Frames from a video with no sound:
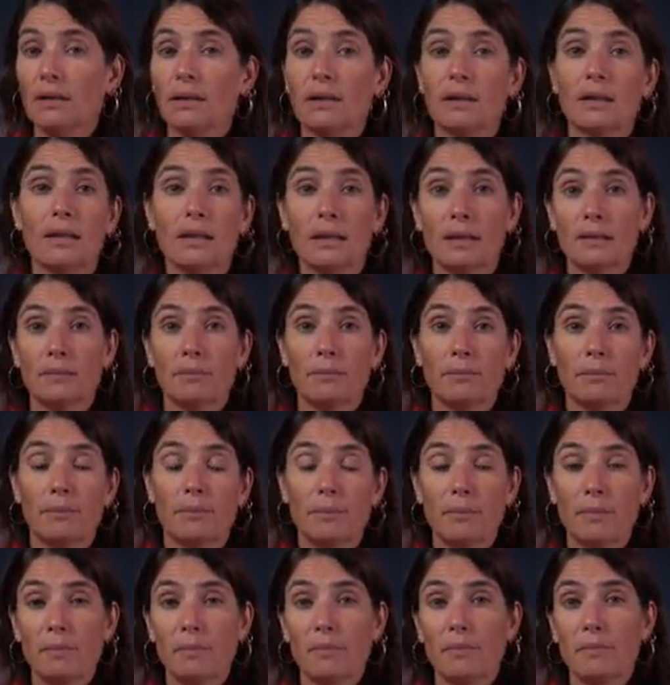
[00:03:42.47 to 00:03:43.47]
the
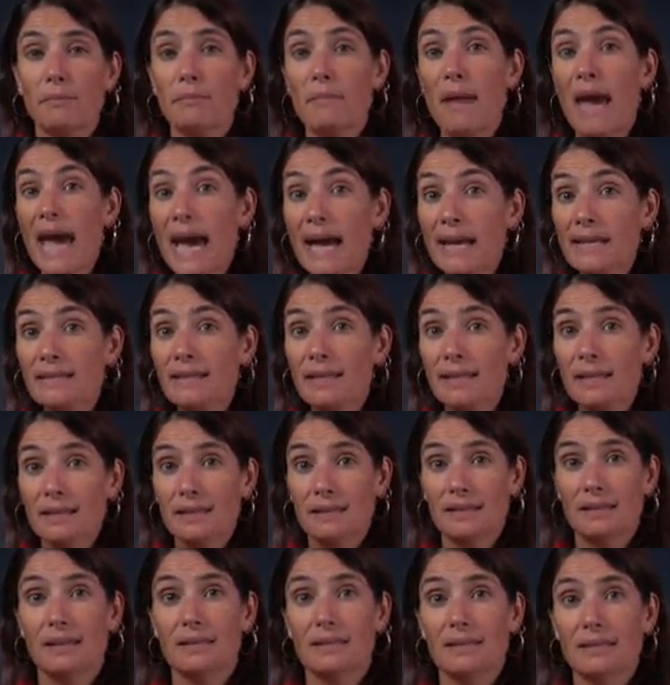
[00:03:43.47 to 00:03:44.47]
mass of the
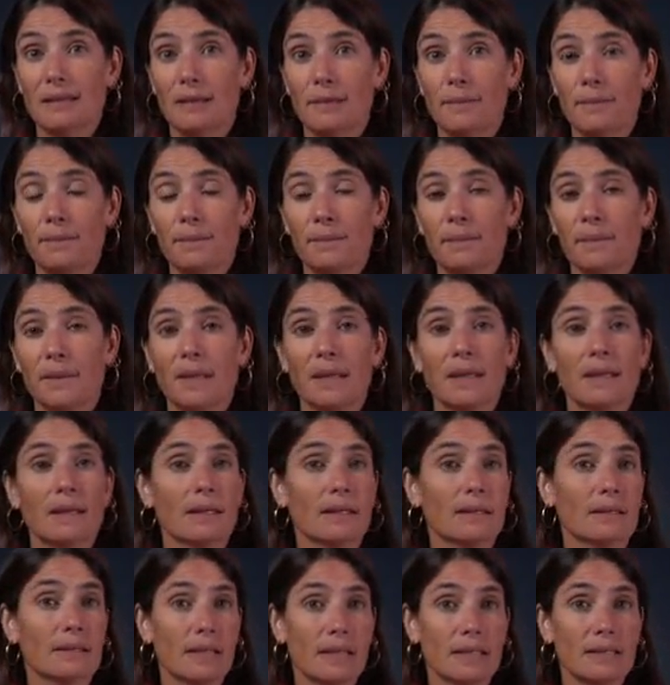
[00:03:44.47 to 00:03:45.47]
system,
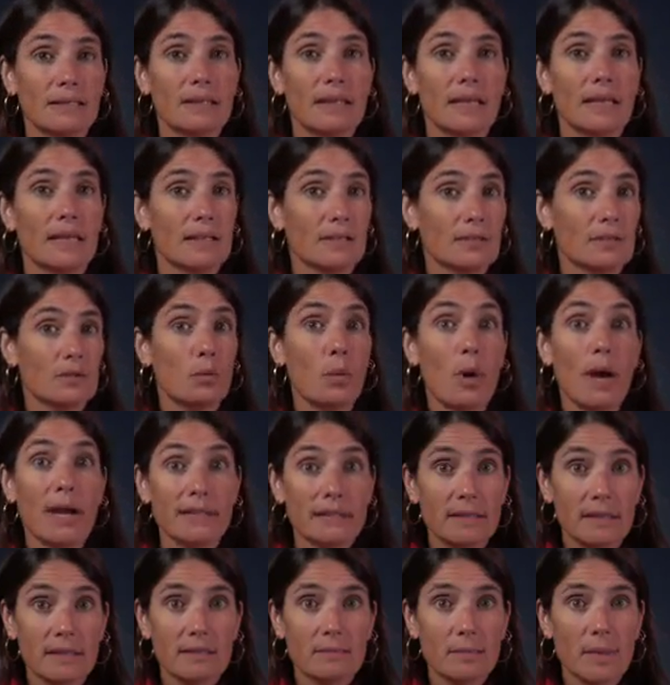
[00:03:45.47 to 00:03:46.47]
let's say, is
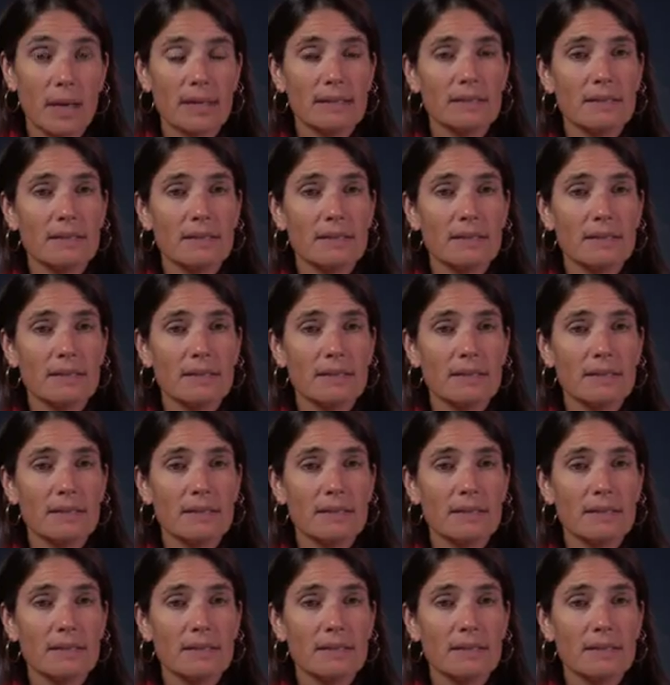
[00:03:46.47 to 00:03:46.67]
twice as much.